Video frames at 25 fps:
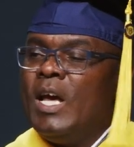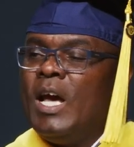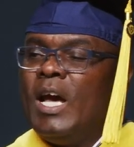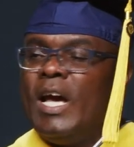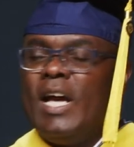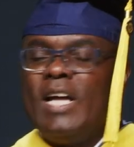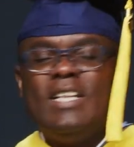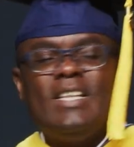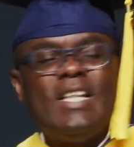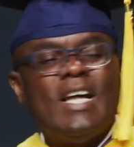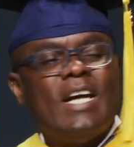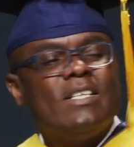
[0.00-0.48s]

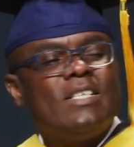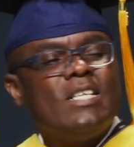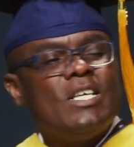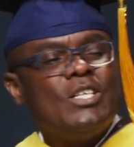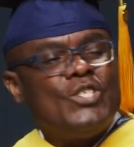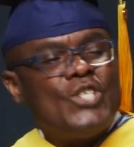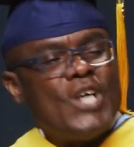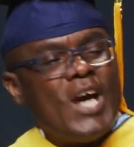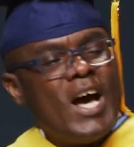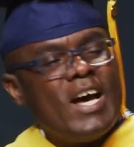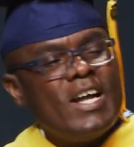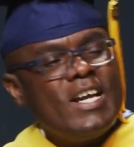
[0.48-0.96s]
and that the
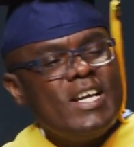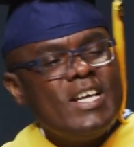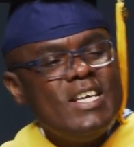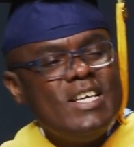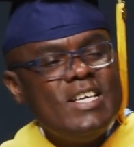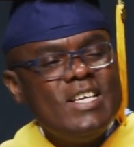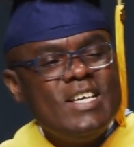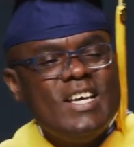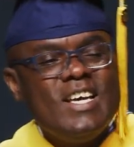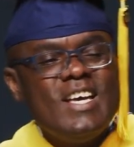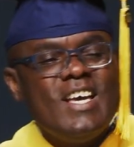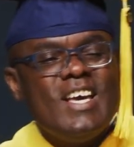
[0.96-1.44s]

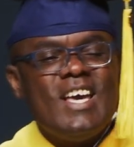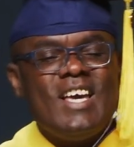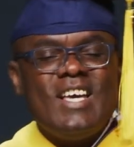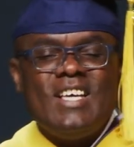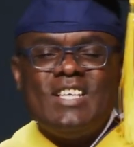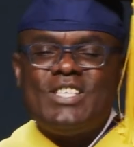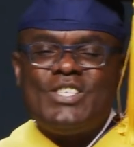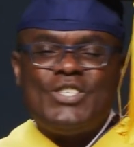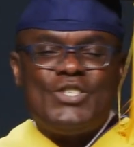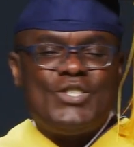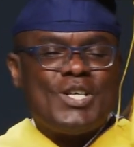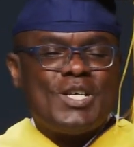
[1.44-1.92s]
journey
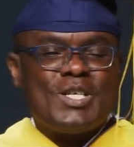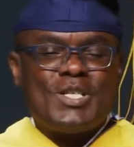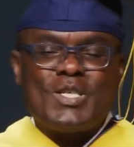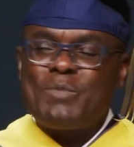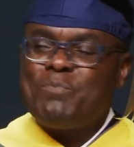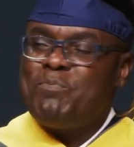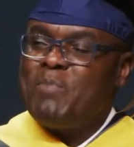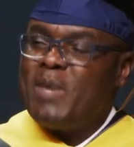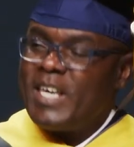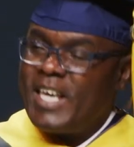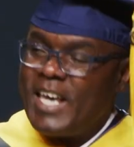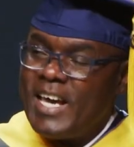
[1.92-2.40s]
is
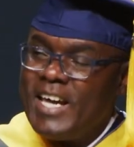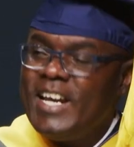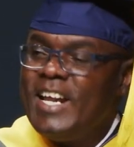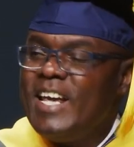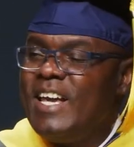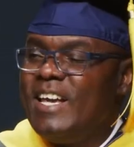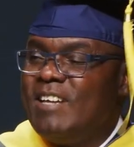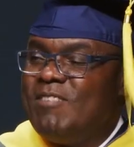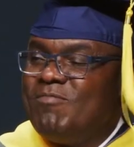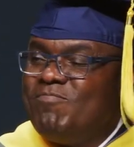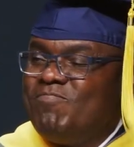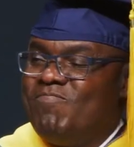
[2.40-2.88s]
just
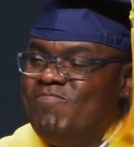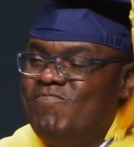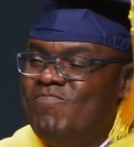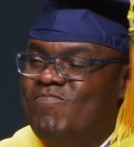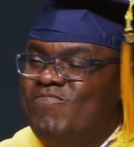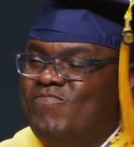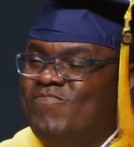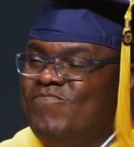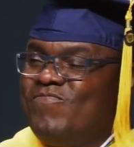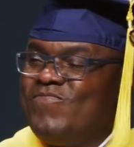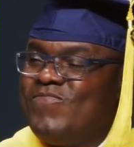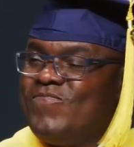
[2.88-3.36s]

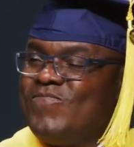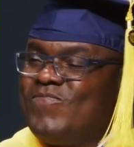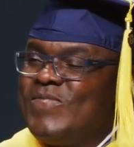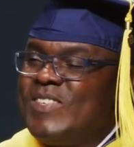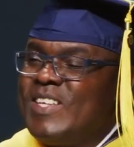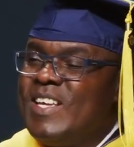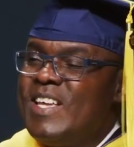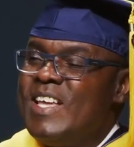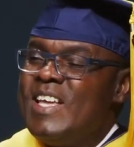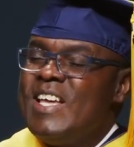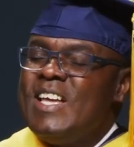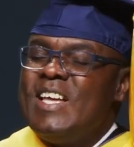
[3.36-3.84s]
beginning.
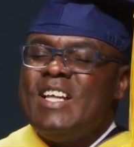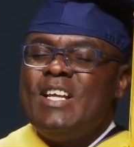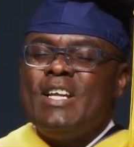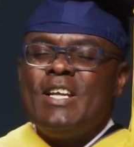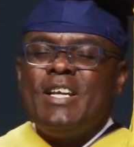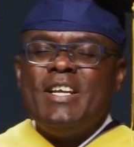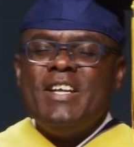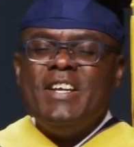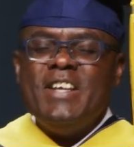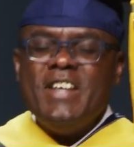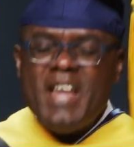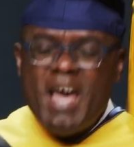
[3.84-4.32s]

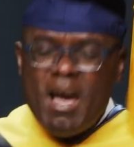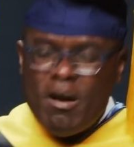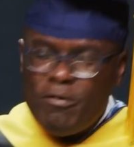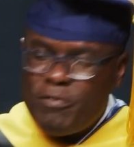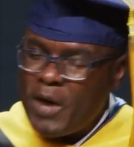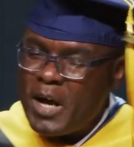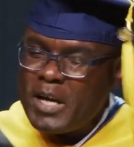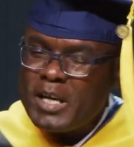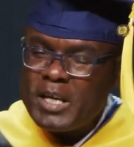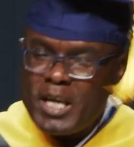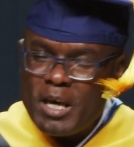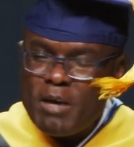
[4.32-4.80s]

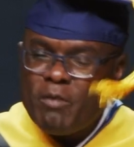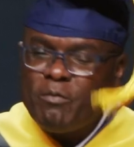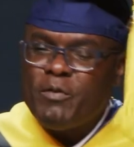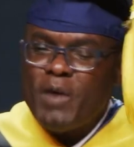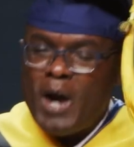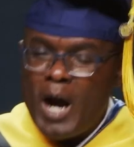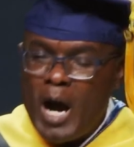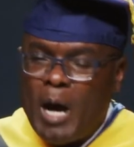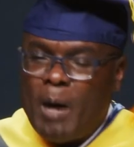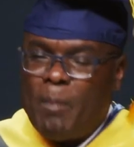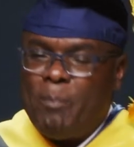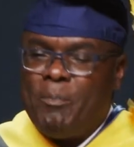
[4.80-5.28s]
Never give
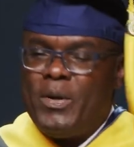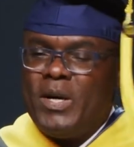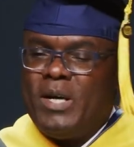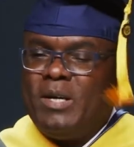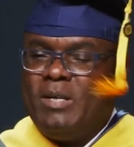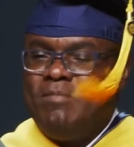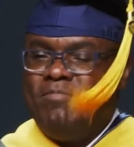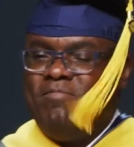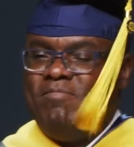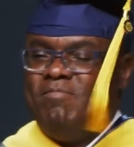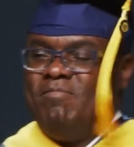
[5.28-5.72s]
up.